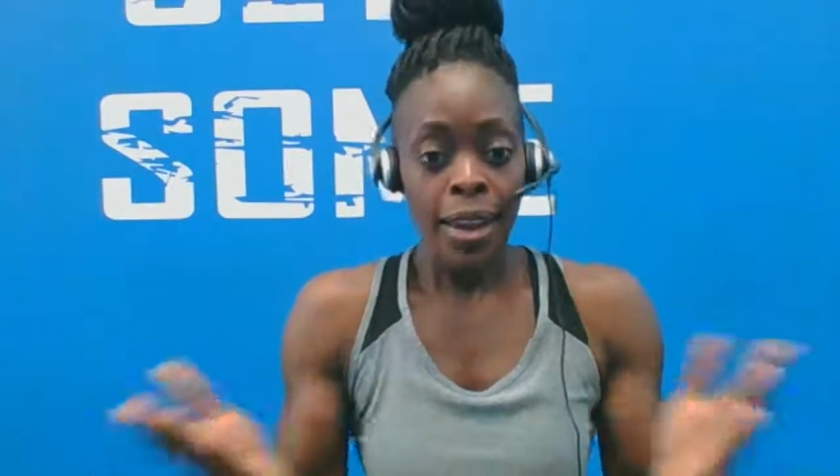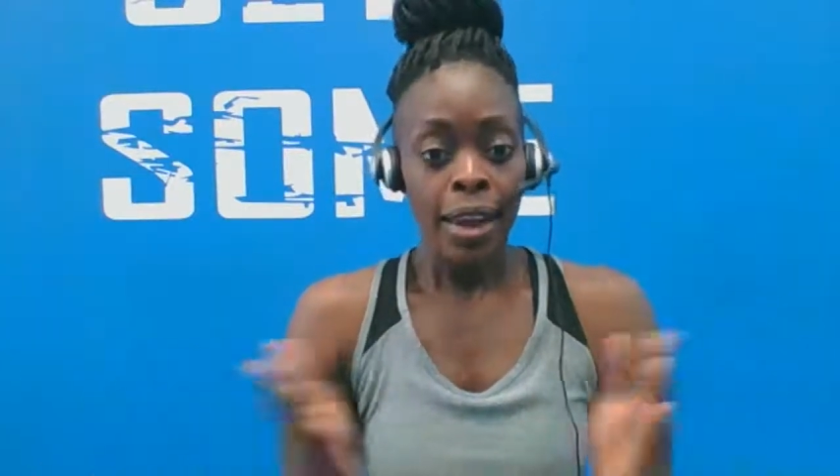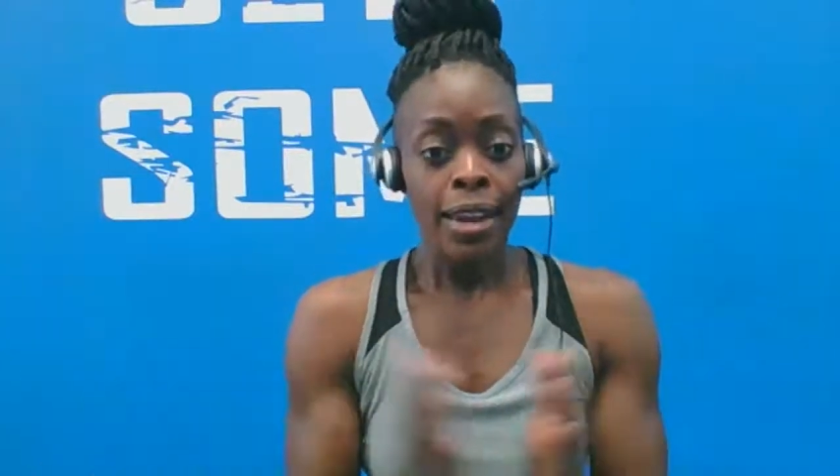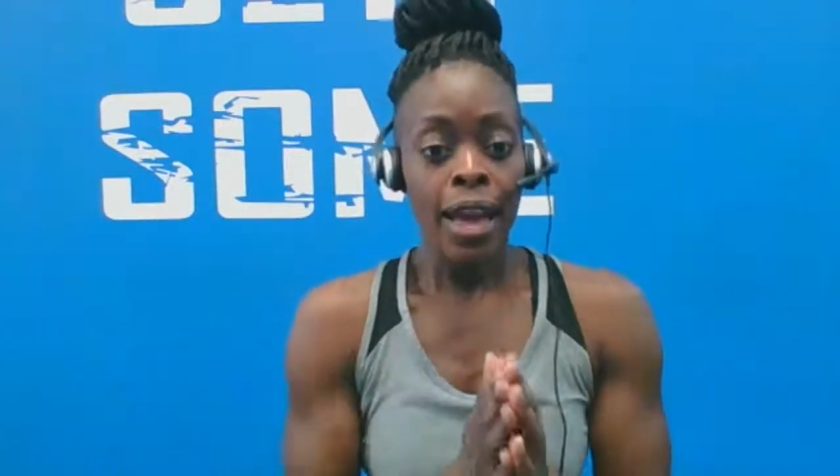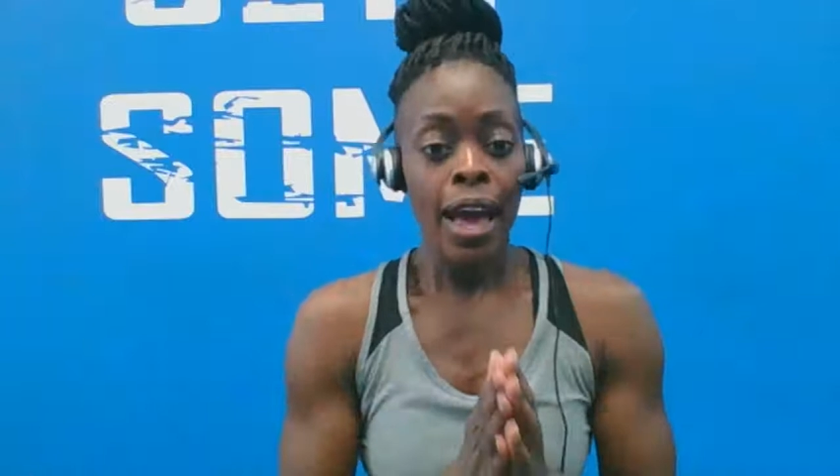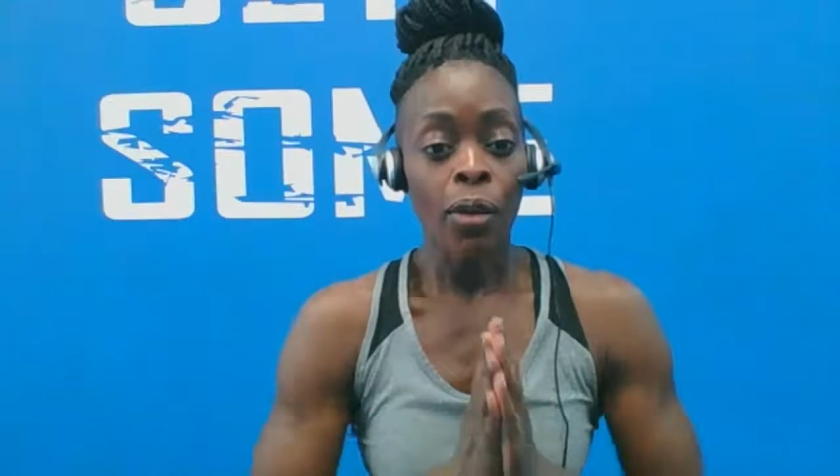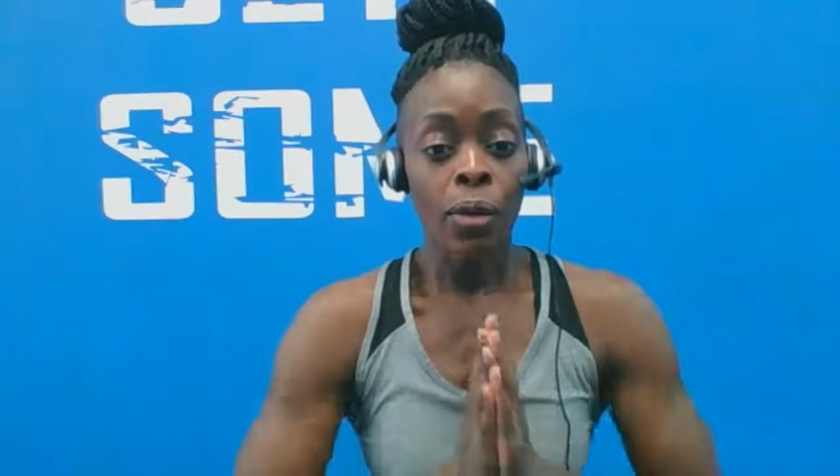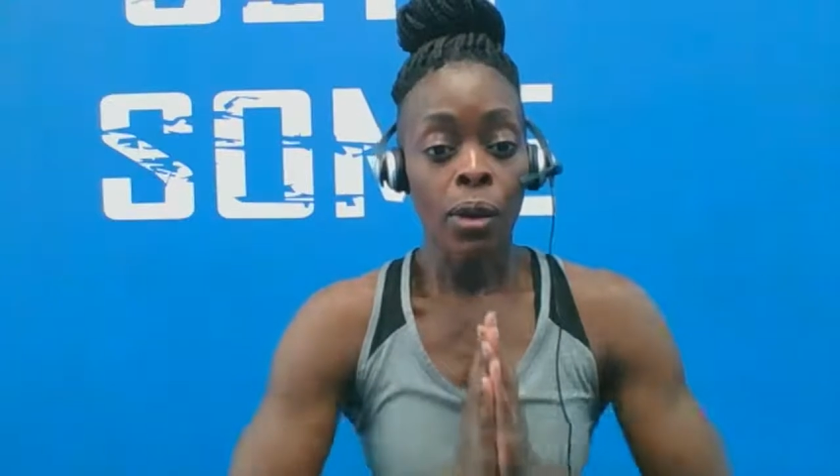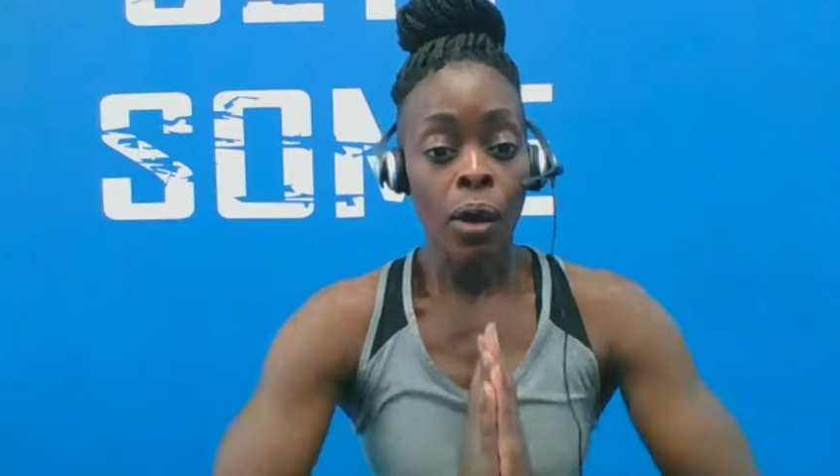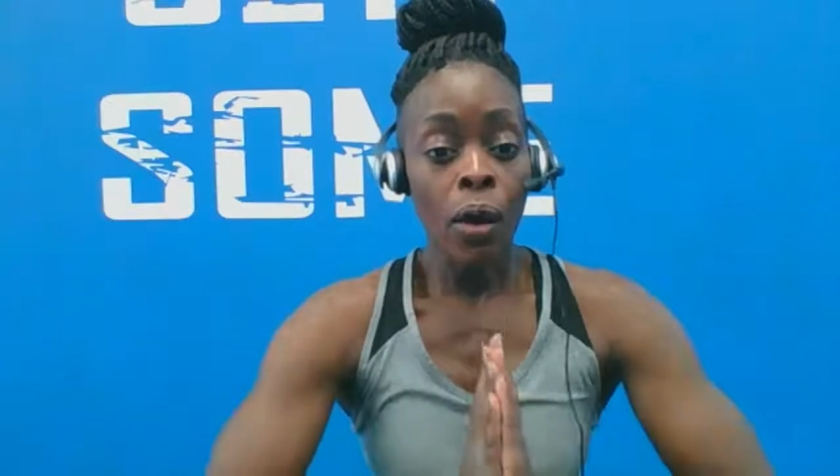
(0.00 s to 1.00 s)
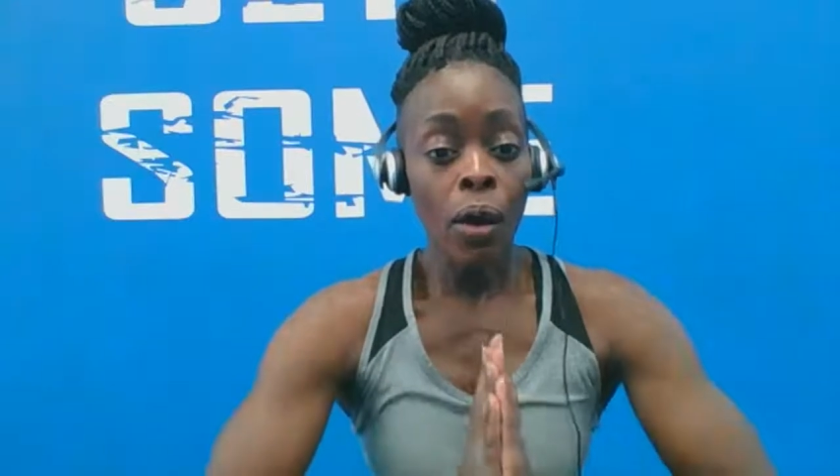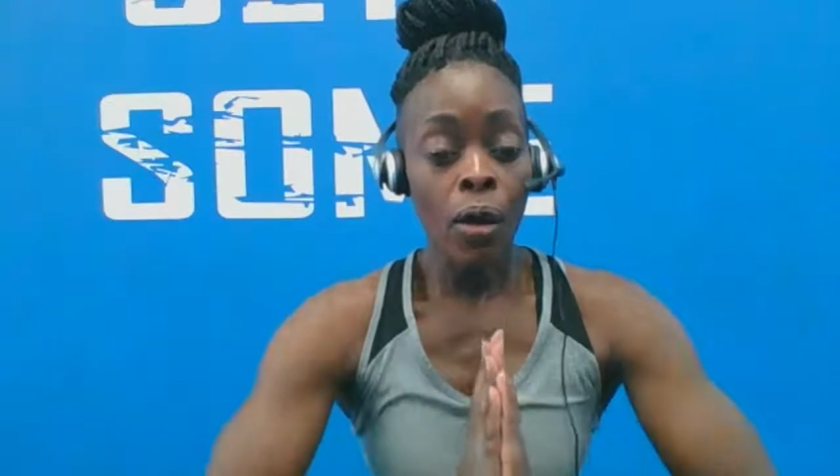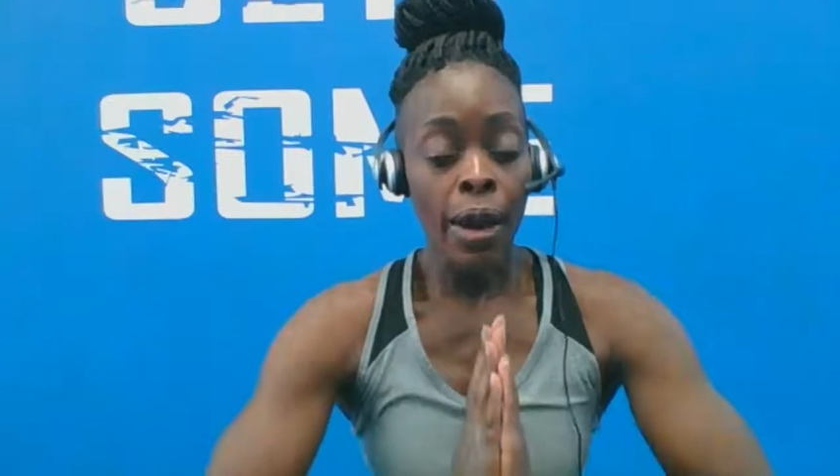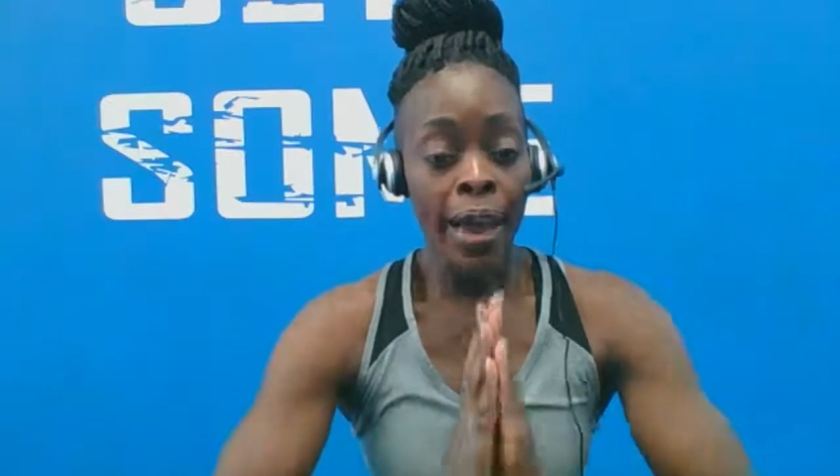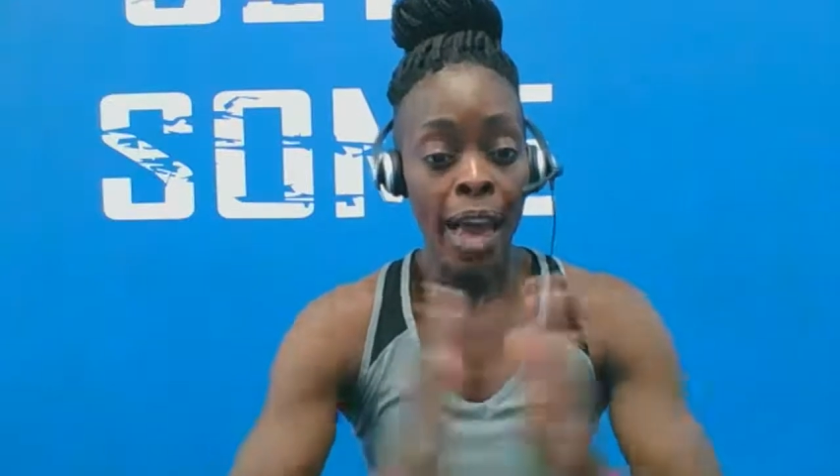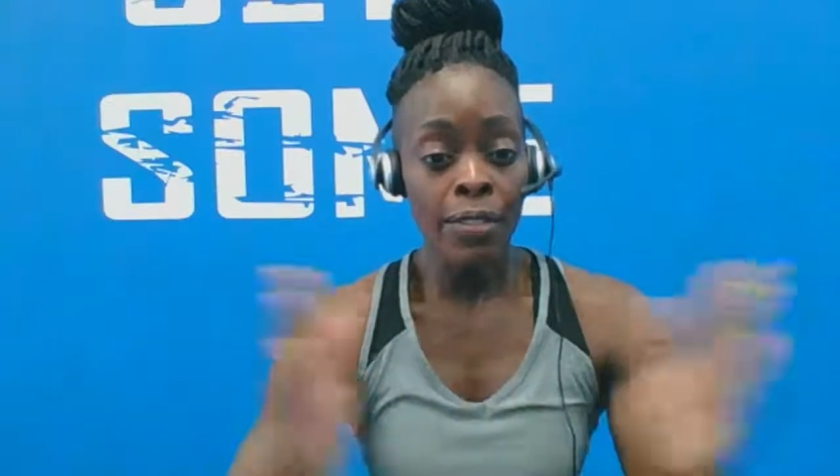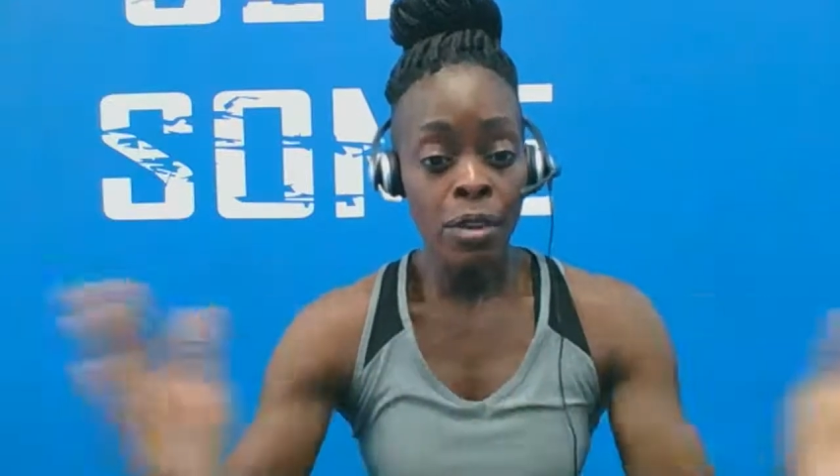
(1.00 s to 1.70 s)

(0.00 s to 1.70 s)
and how long have